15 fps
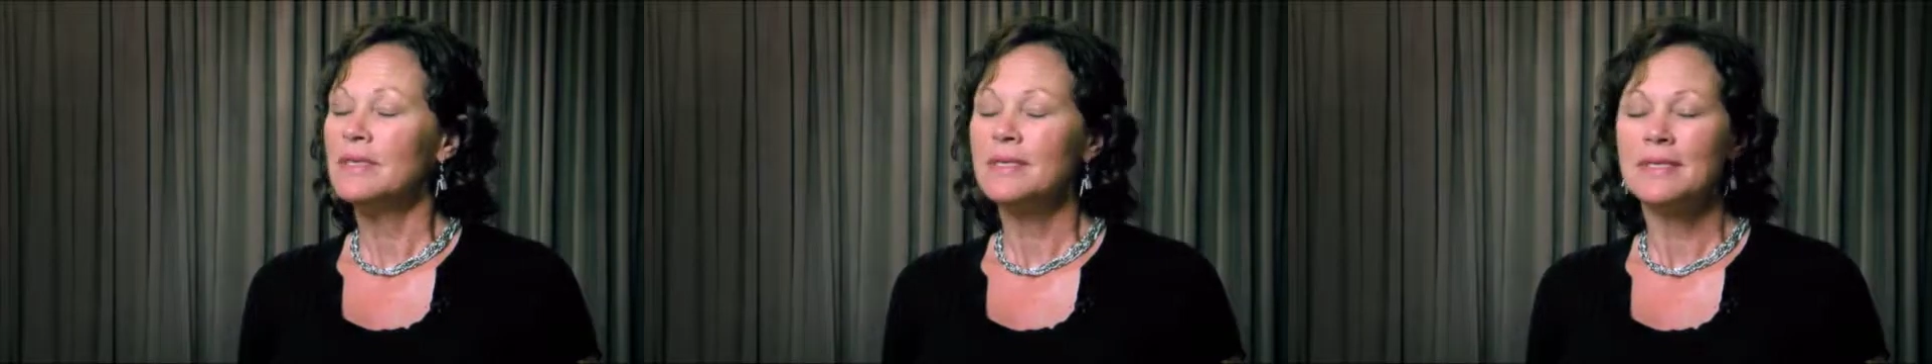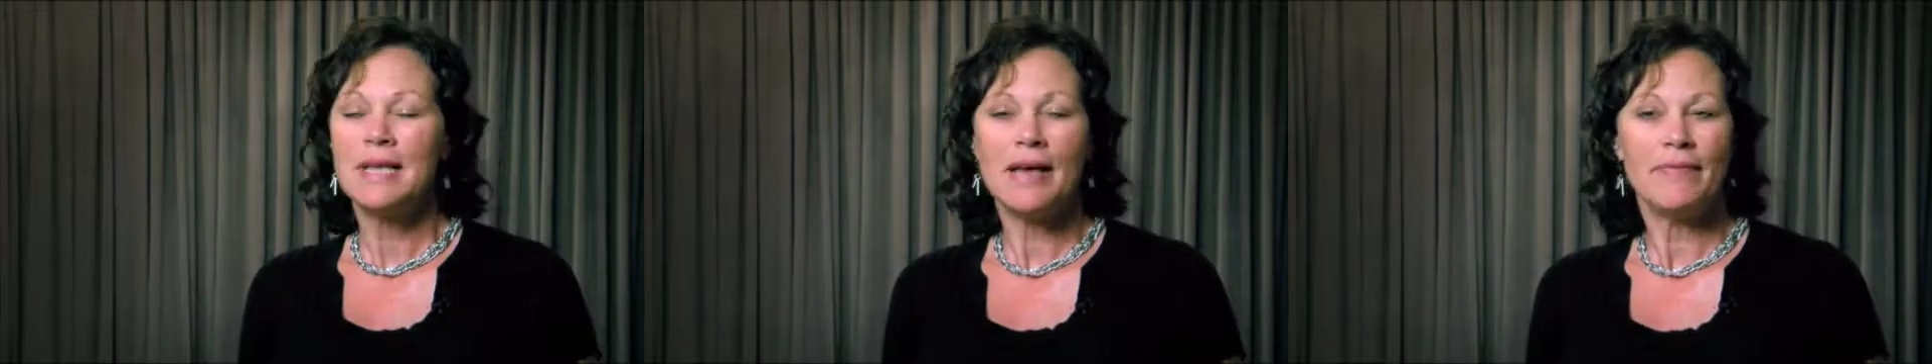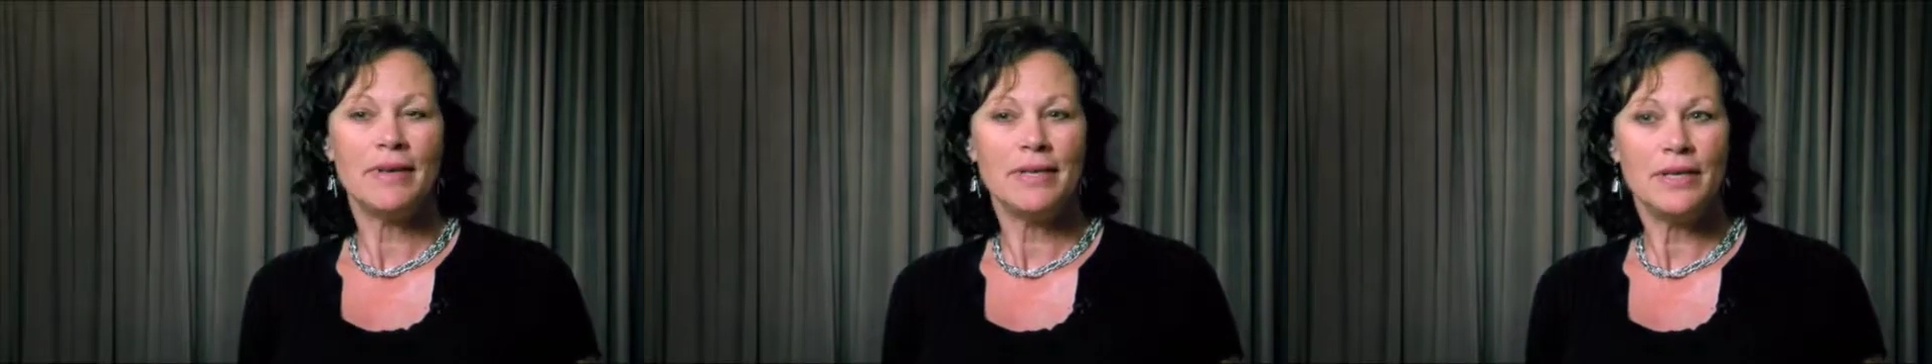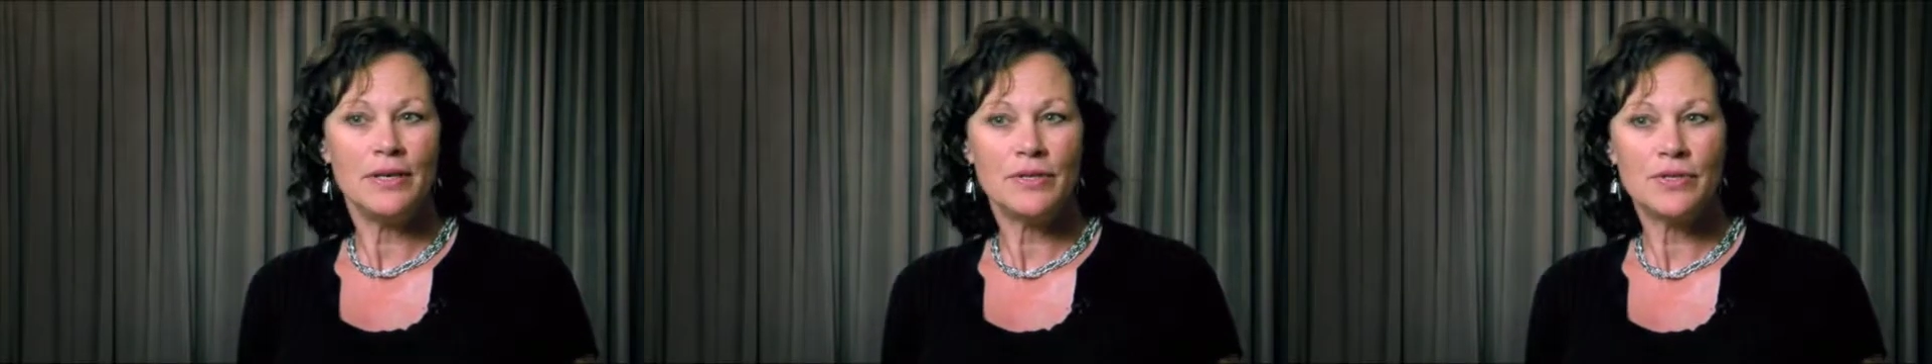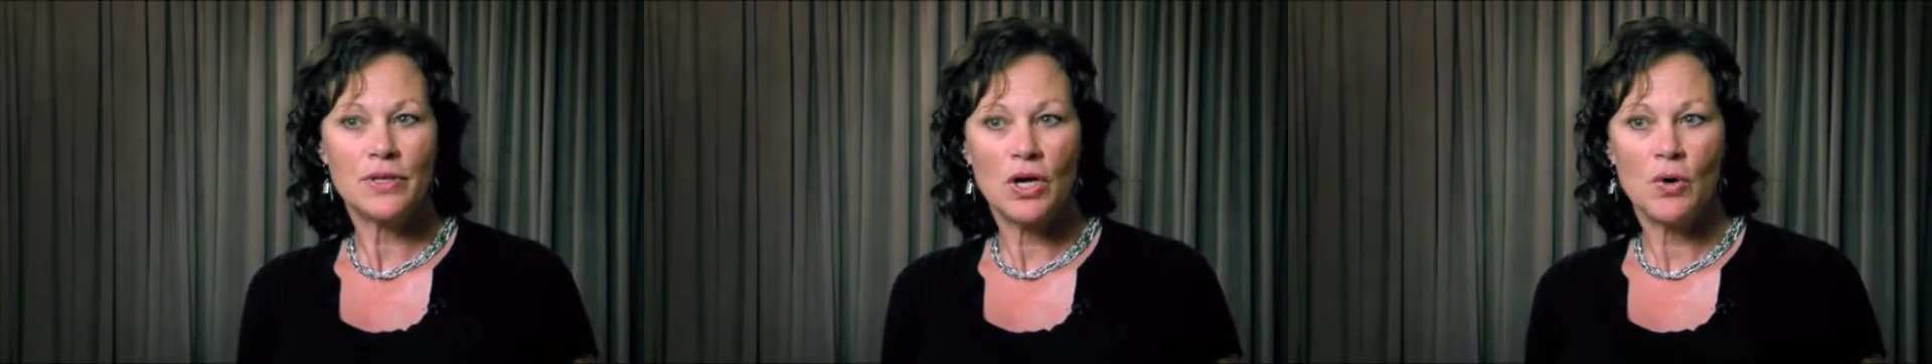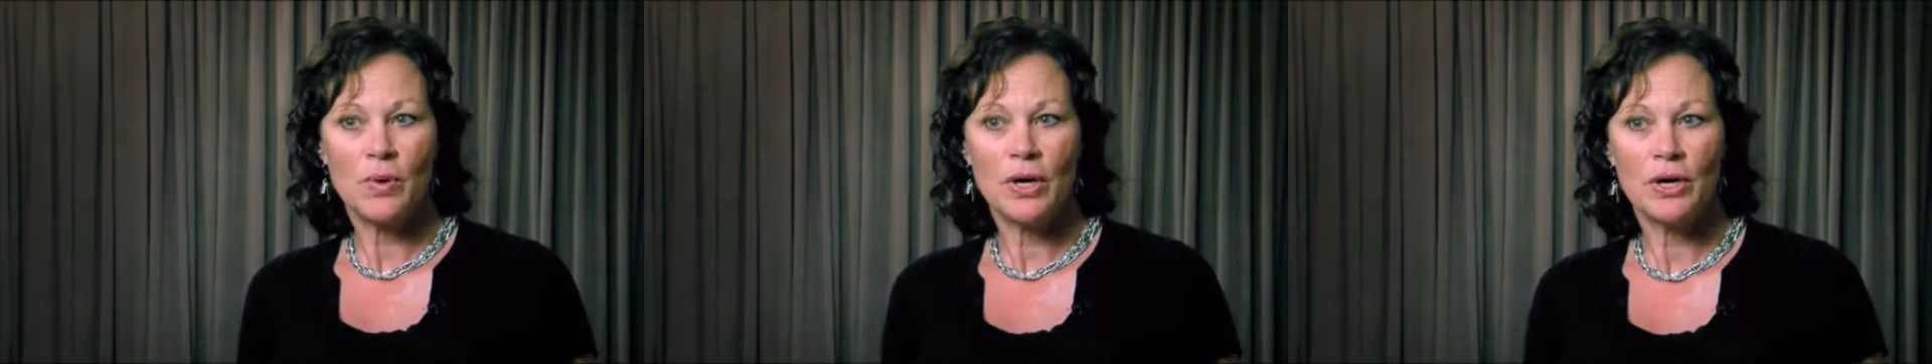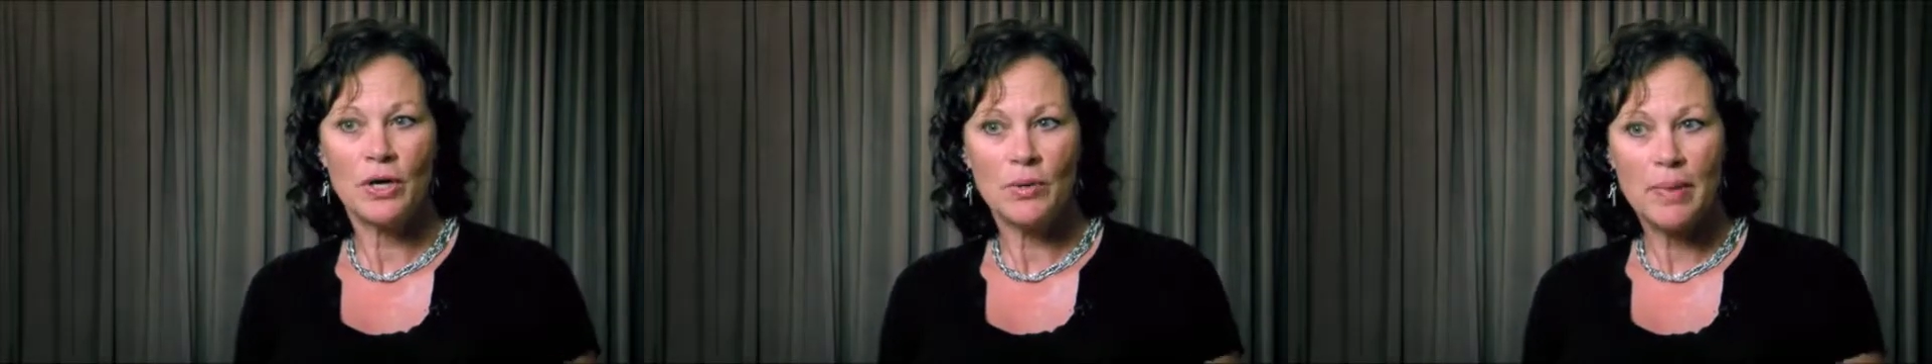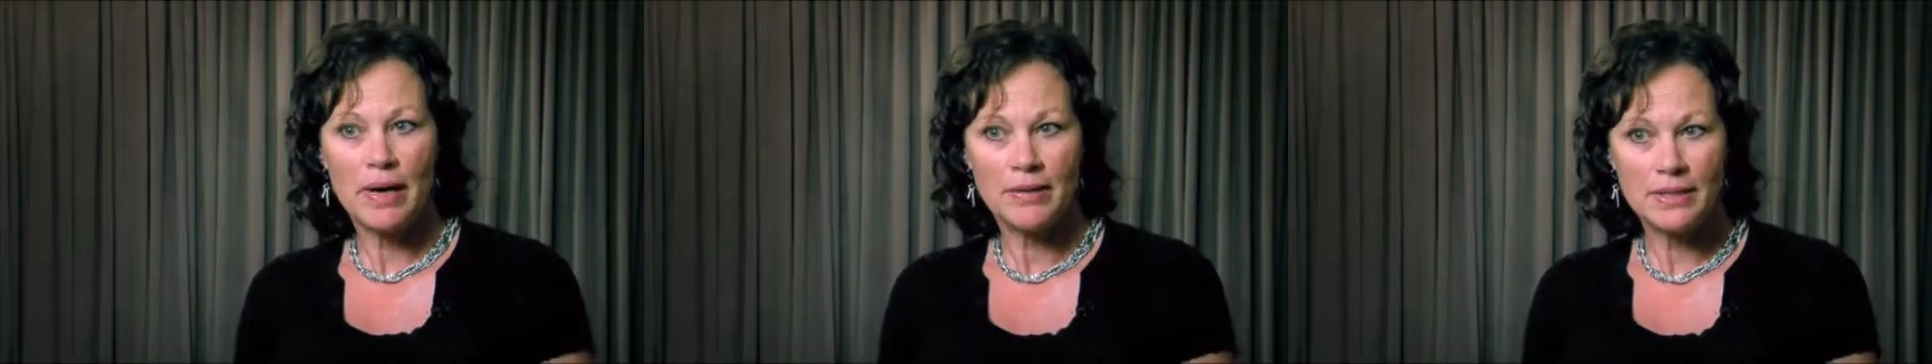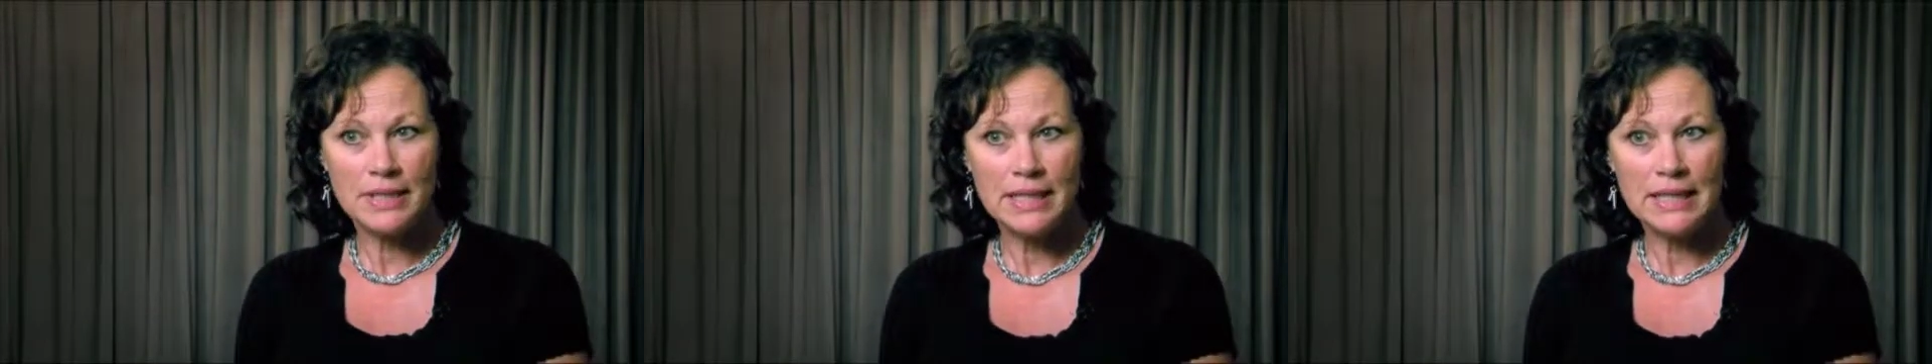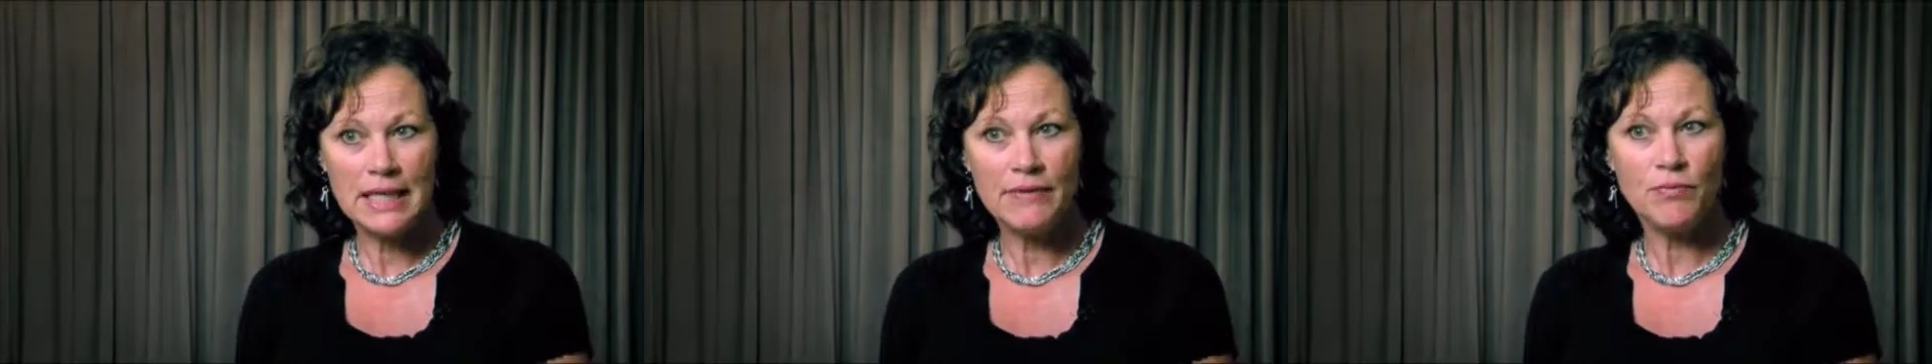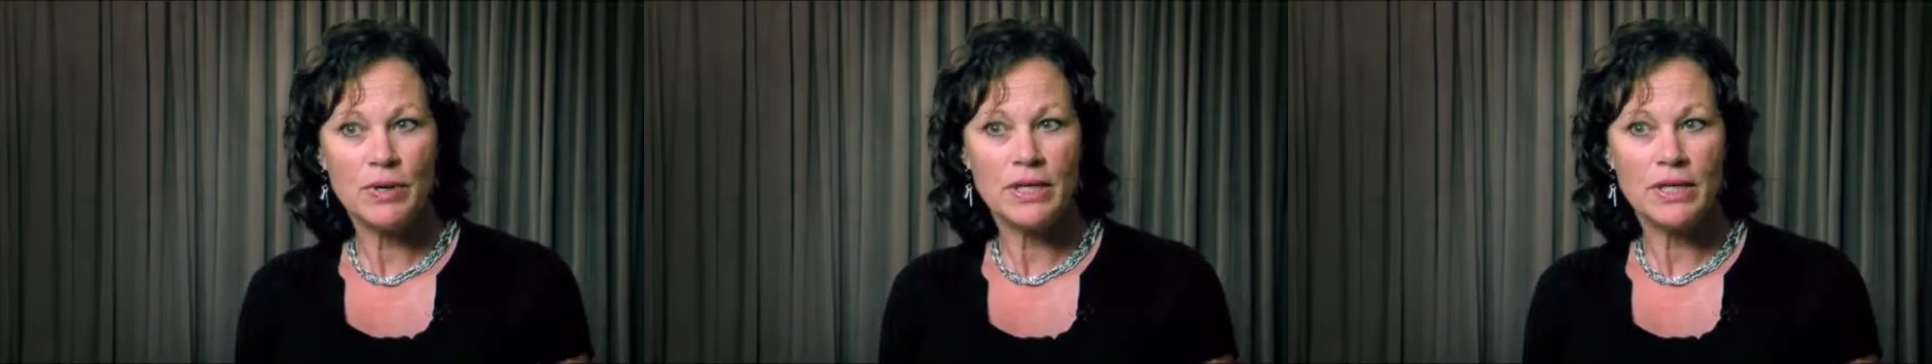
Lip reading: 7 years ago we heard about Tealeaf.